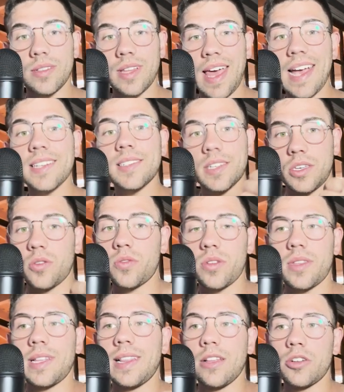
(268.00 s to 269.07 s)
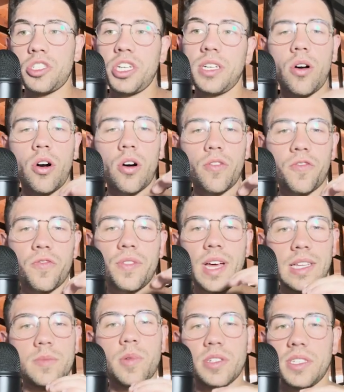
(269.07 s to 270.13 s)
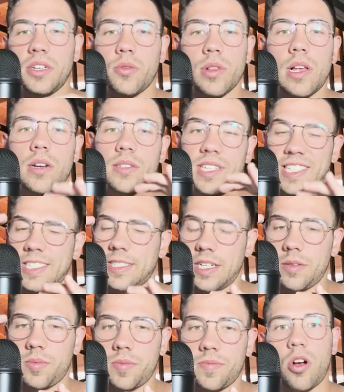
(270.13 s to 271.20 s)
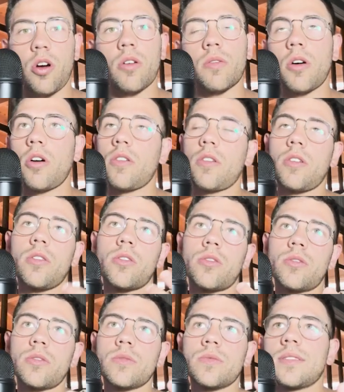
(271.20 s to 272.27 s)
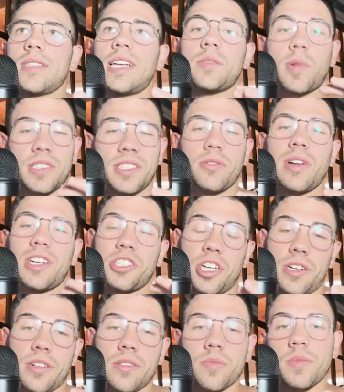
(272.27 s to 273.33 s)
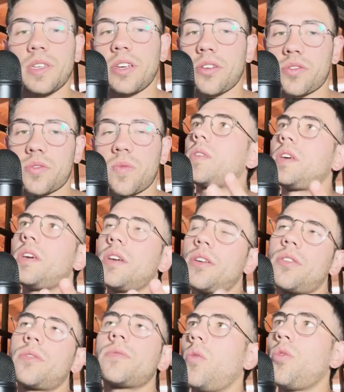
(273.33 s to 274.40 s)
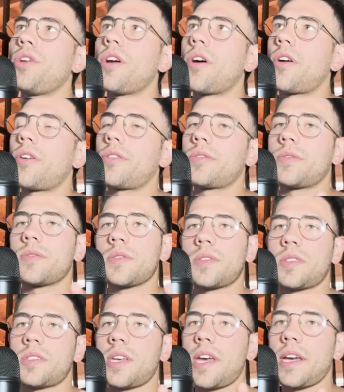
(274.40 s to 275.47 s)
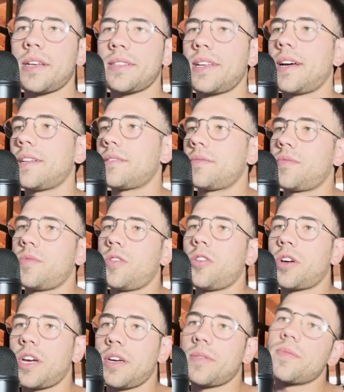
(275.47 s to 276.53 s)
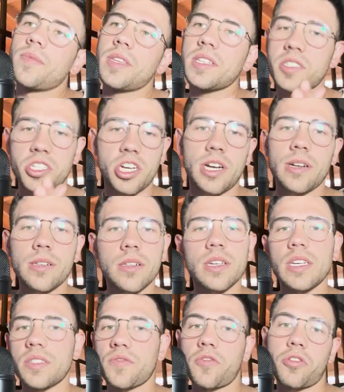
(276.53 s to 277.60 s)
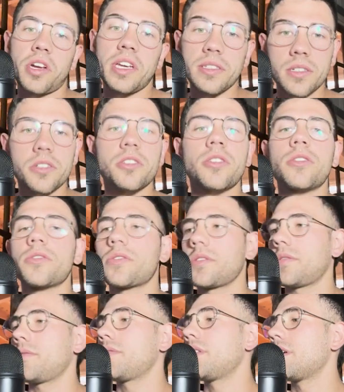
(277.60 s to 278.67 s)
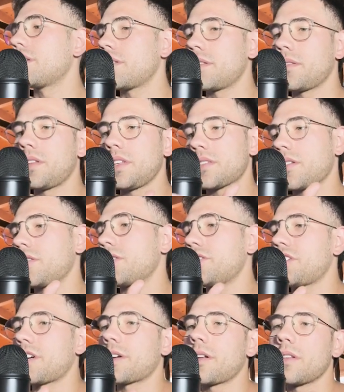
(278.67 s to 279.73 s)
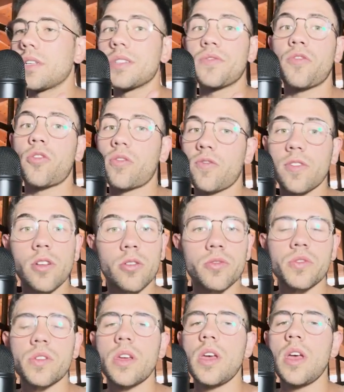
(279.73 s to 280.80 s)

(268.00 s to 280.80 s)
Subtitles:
execute the logic of that particular data type or that particular channel, because here we are saying that, okay, this channel is for integers, this other channel is for floats,